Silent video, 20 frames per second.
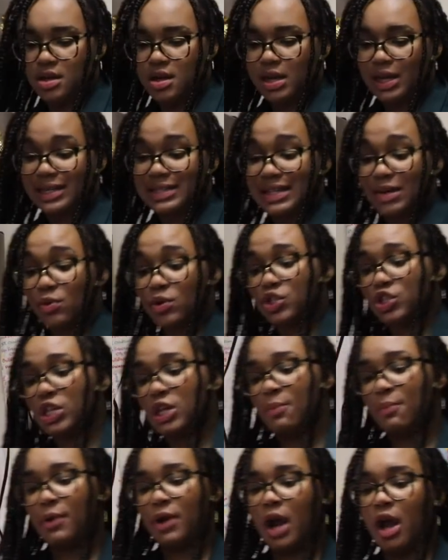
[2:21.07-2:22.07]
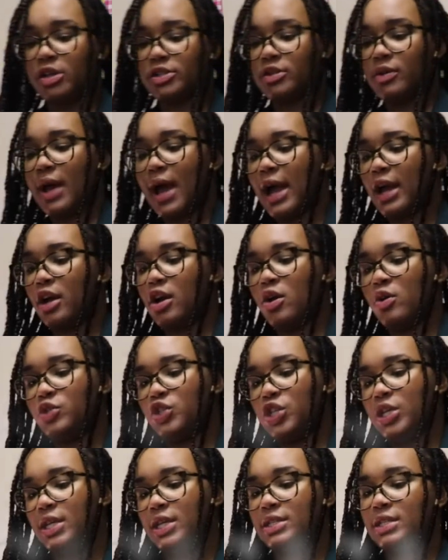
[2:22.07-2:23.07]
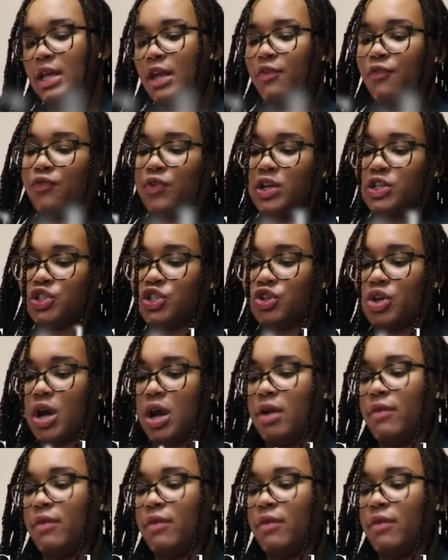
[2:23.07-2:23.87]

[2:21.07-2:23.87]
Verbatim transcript: because they were cheaper. I also got goat cheese and sun-dried